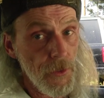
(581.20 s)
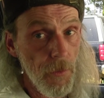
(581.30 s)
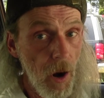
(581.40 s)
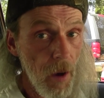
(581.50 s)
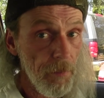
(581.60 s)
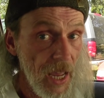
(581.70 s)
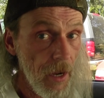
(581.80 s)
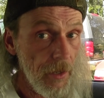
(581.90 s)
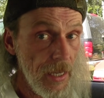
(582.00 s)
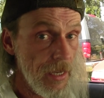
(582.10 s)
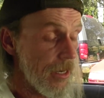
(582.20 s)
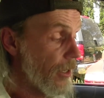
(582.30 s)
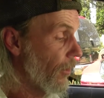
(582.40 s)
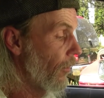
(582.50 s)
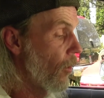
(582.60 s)
drop down a
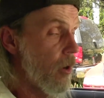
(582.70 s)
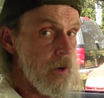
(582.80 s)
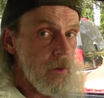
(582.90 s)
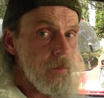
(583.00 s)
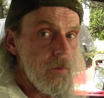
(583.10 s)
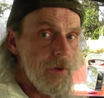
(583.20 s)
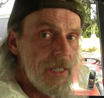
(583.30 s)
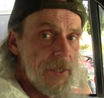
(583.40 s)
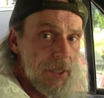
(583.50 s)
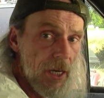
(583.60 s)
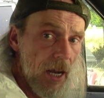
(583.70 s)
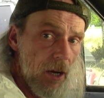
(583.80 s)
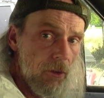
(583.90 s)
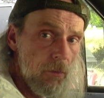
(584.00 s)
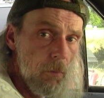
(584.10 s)
gear, reach
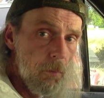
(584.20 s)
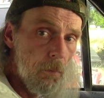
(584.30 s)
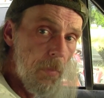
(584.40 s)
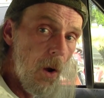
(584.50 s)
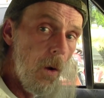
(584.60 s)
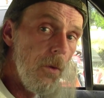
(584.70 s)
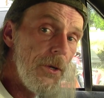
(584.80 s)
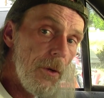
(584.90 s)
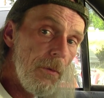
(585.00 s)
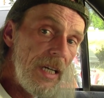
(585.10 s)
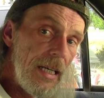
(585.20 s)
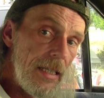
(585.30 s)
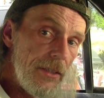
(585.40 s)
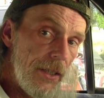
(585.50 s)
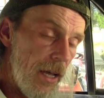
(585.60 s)
down, pull your
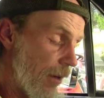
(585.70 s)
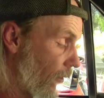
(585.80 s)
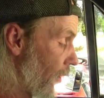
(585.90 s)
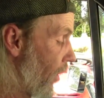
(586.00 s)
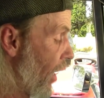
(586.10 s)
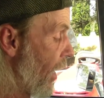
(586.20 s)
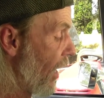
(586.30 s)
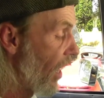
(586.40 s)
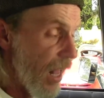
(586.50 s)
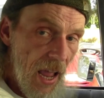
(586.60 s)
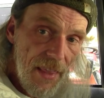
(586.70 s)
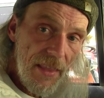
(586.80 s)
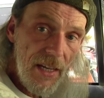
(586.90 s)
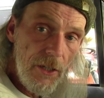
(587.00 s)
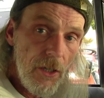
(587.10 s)
release lever, and
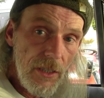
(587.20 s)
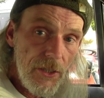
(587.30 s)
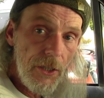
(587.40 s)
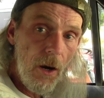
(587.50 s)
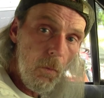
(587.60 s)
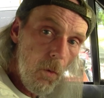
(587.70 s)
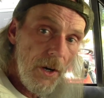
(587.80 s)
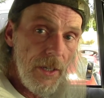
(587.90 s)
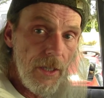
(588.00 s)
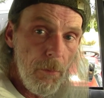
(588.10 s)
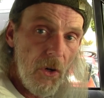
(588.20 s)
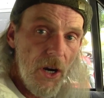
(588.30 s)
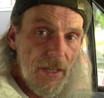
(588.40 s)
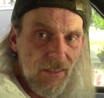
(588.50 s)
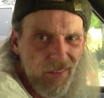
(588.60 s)
then you can start working the
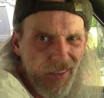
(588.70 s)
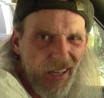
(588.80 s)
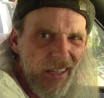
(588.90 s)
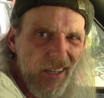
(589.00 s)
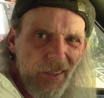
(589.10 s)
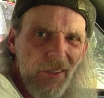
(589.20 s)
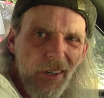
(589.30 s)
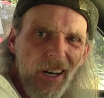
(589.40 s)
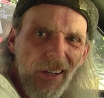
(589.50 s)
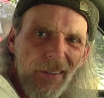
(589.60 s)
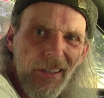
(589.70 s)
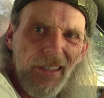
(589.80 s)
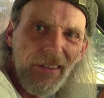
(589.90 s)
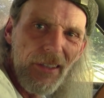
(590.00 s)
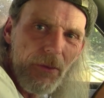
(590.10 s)
brake. I got to do it
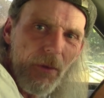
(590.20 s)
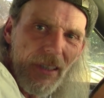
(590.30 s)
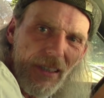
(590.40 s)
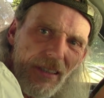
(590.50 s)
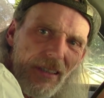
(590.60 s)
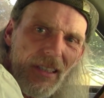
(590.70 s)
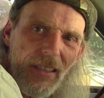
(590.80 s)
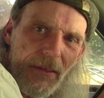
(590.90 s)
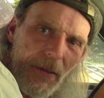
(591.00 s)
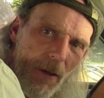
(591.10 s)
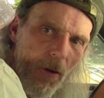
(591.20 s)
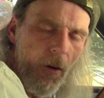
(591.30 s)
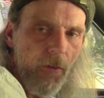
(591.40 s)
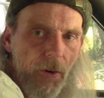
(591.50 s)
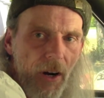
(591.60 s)
underneath this one, because the
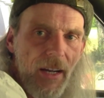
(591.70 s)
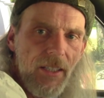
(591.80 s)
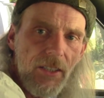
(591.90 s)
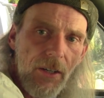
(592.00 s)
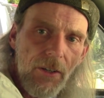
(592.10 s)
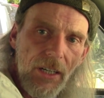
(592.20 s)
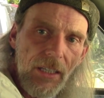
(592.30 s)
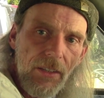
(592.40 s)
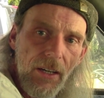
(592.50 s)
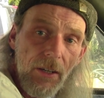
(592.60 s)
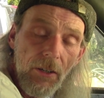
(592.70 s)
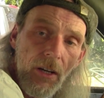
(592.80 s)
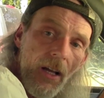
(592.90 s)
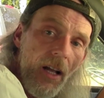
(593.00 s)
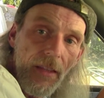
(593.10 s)
override is underneath here.
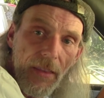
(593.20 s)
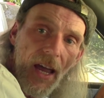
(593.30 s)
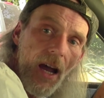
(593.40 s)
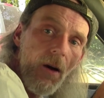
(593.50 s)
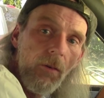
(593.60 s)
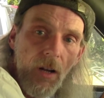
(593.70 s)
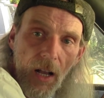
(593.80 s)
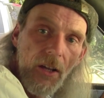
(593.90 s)
Now